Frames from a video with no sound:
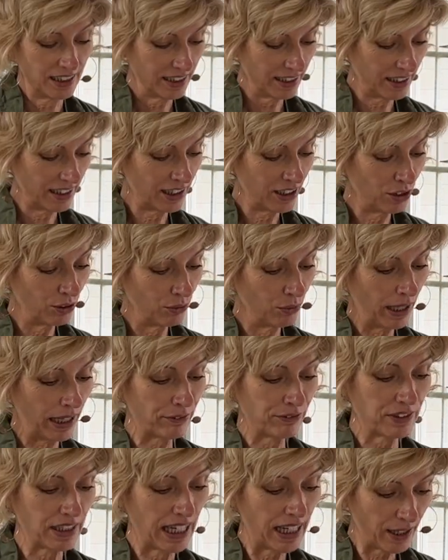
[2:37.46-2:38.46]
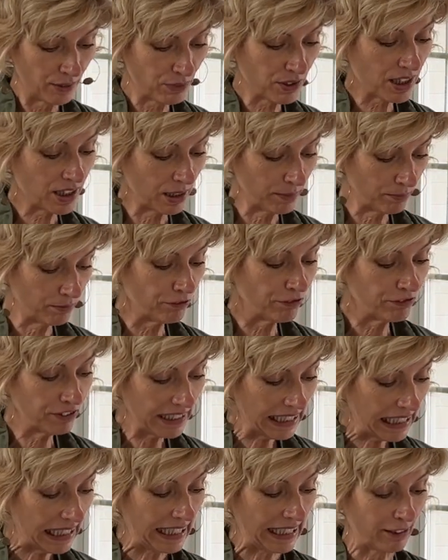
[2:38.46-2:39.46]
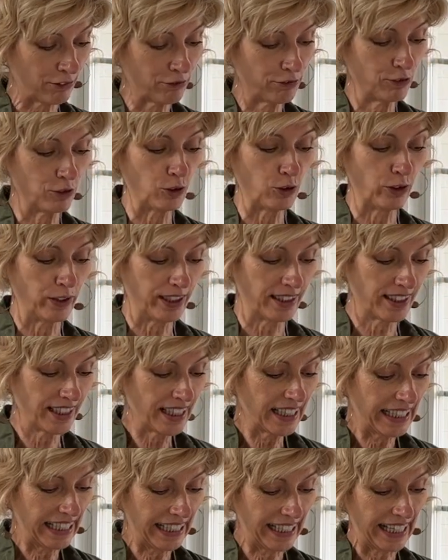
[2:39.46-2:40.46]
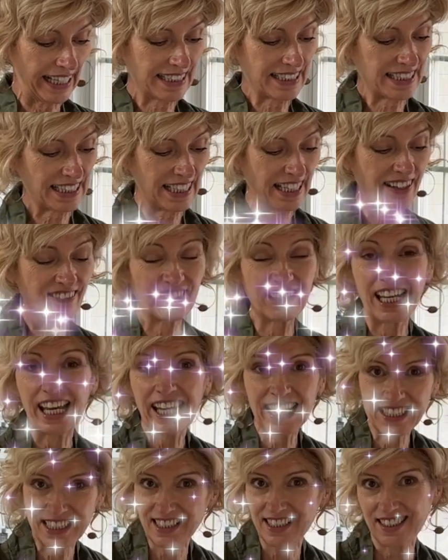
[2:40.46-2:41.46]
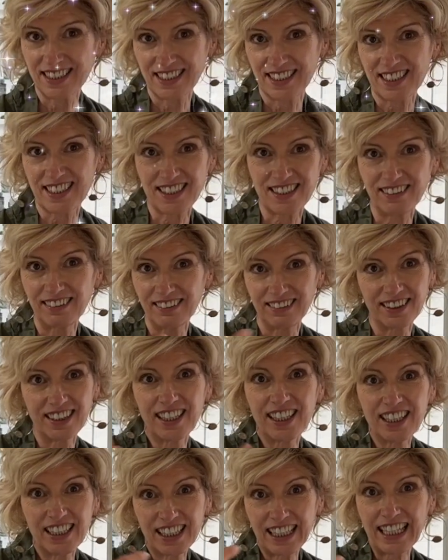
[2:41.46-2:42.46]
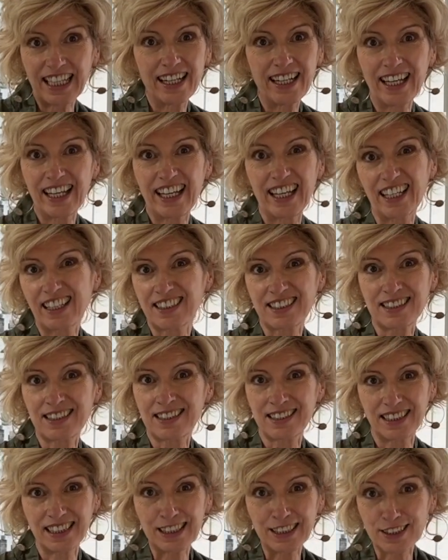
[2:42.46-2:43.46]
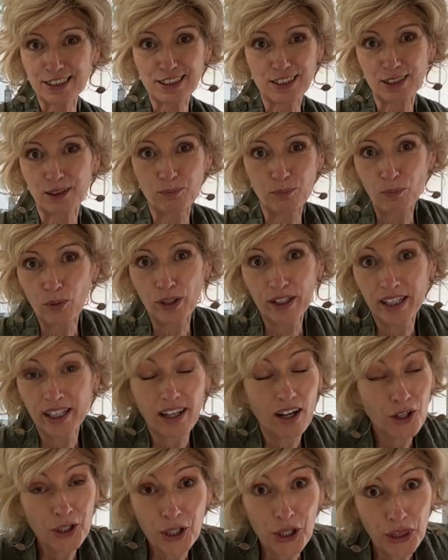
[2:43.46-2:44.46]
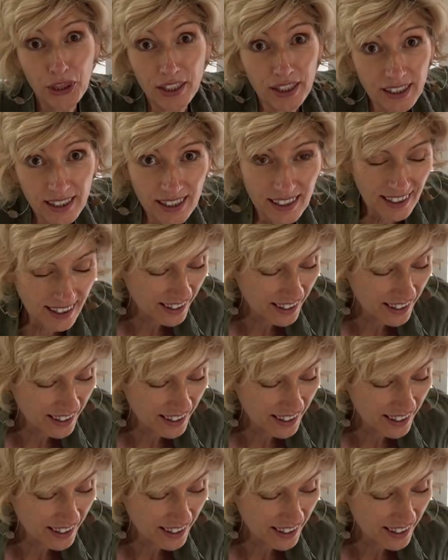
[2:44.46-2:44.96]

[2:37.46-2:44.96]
You have to have some feeling for it. It has to have an essence that connects in some way, I think.